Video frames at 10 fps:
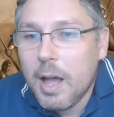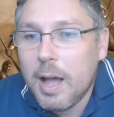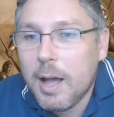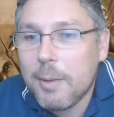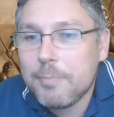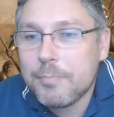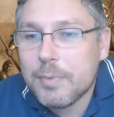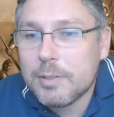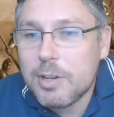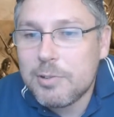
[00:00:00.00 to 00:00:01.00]

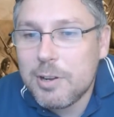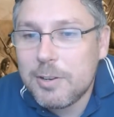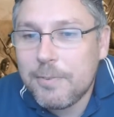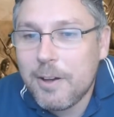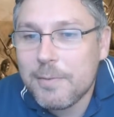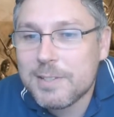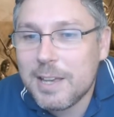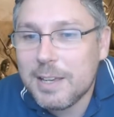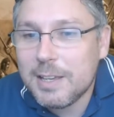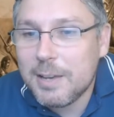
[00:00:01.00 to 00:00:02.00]
Um, Toto95
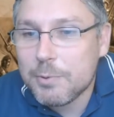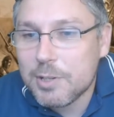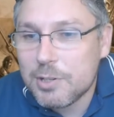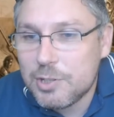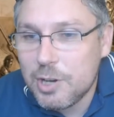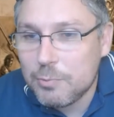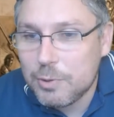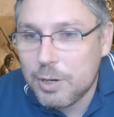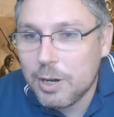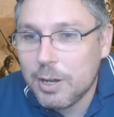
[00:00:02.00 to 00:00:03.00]
saying it was a
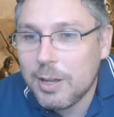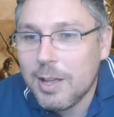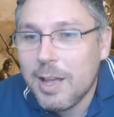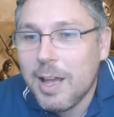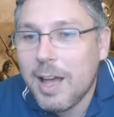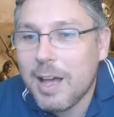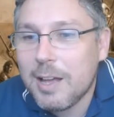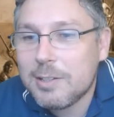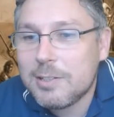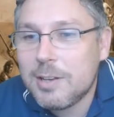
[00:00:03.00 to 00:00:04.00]
joke
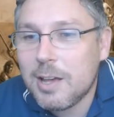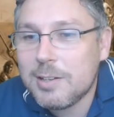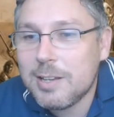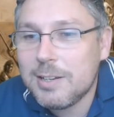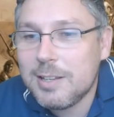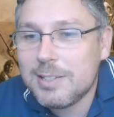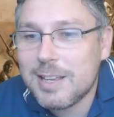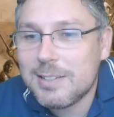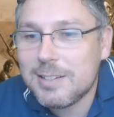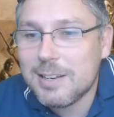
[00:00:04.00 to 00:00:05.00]
uh, uh and d
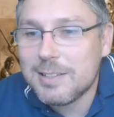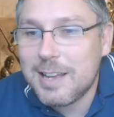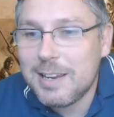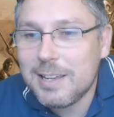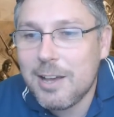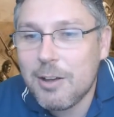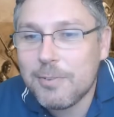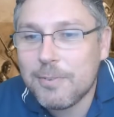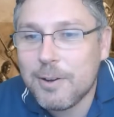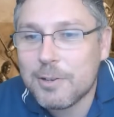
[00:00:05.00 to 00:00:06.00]
said Dany kind
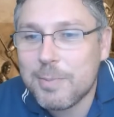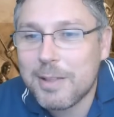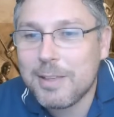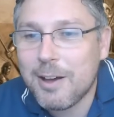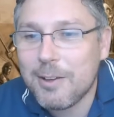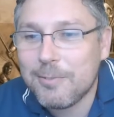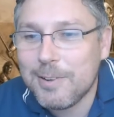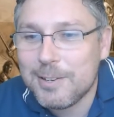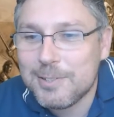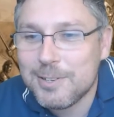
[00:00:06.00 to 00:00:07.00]
of forgot about the Iron
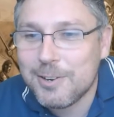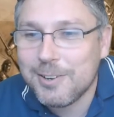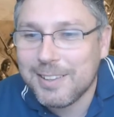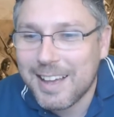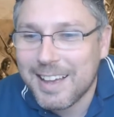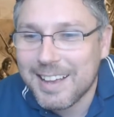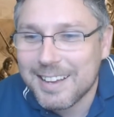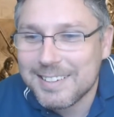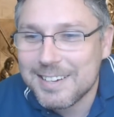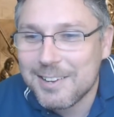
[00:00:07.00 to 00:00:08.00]
Fleet during uh,
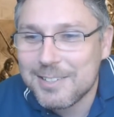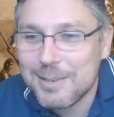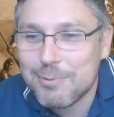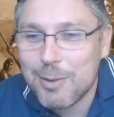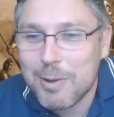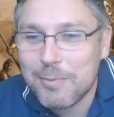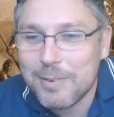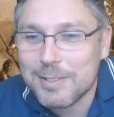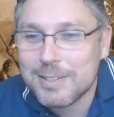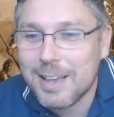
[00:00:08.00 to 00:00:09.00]
GOT promo
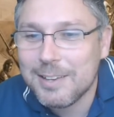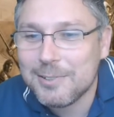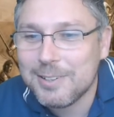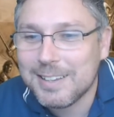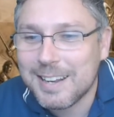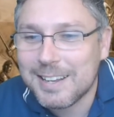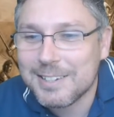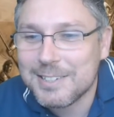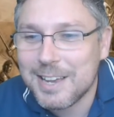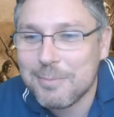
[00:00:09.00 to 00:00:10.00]
vids. Uh, you didn't get it.
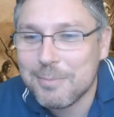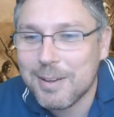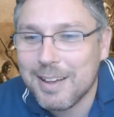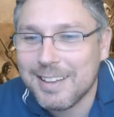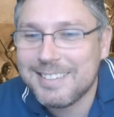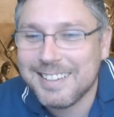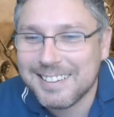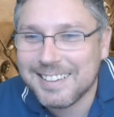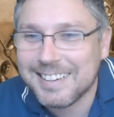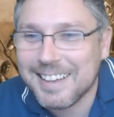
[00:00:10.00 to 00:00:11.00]
Shame. Uh, ding,
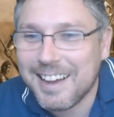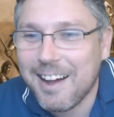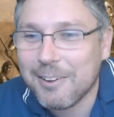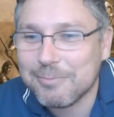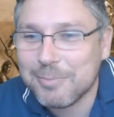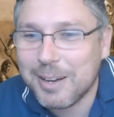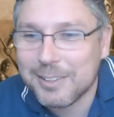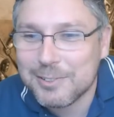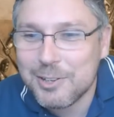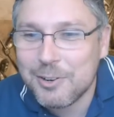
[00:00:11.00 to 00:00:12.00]
ding, ding. Oh,
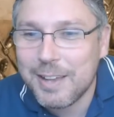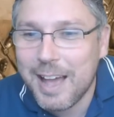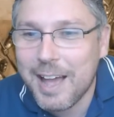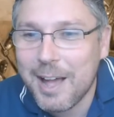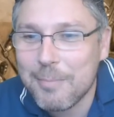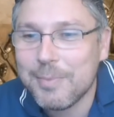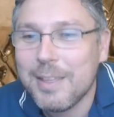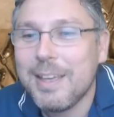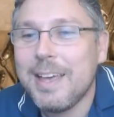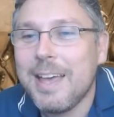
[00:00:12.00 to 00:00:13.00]
well, sorry. Um,
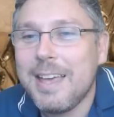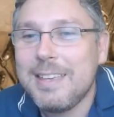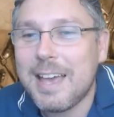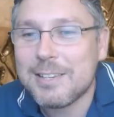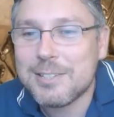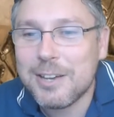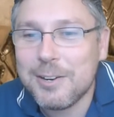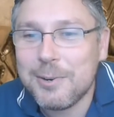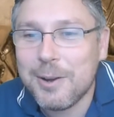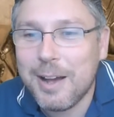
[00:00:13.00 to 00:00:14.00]
yeah,
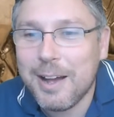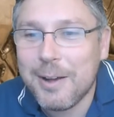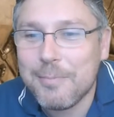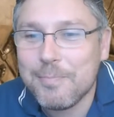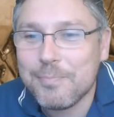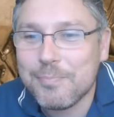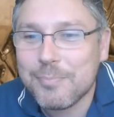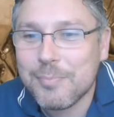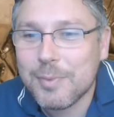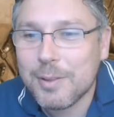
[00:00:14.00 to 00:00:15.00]
so um,
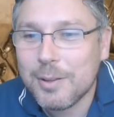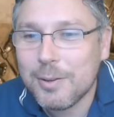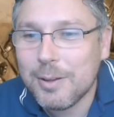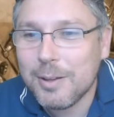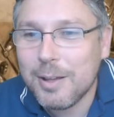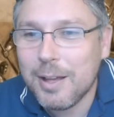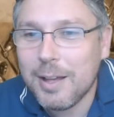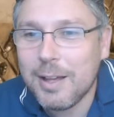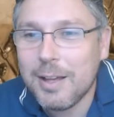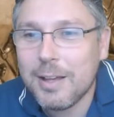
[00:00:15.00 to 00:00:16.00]

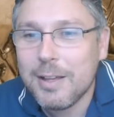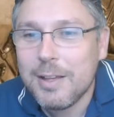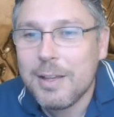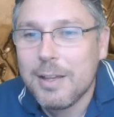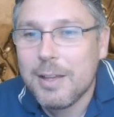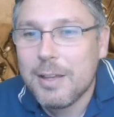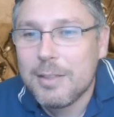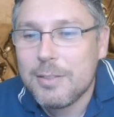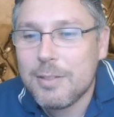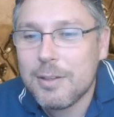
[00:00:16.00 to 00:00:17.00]
uh,
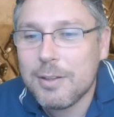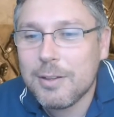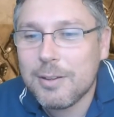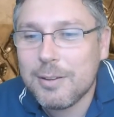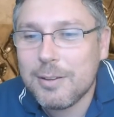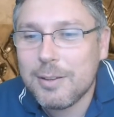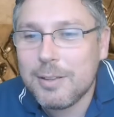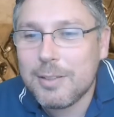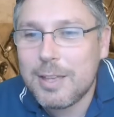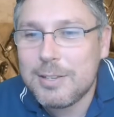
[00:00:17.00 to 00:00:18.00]
the
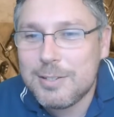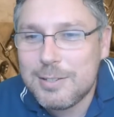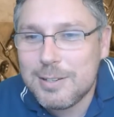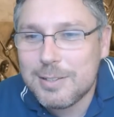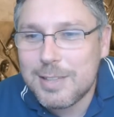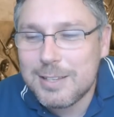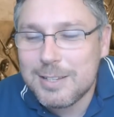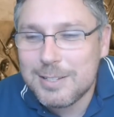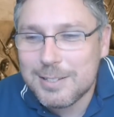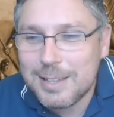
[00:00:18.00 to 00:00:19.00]
they they
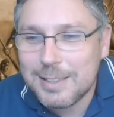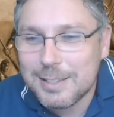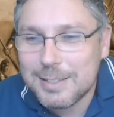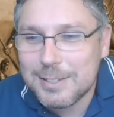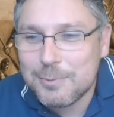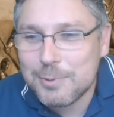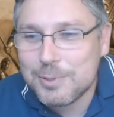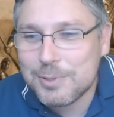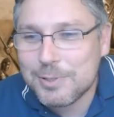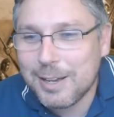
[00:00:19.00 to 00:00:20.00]
did say this. This
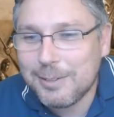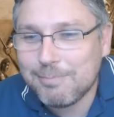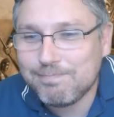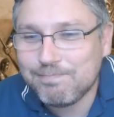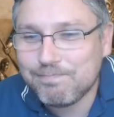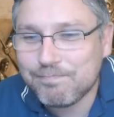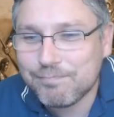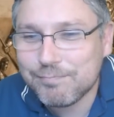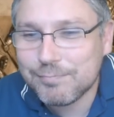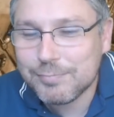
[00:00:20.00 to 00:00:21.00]
was um,
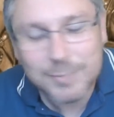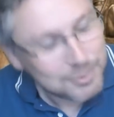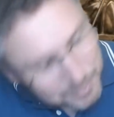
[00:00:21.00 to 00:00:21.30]
this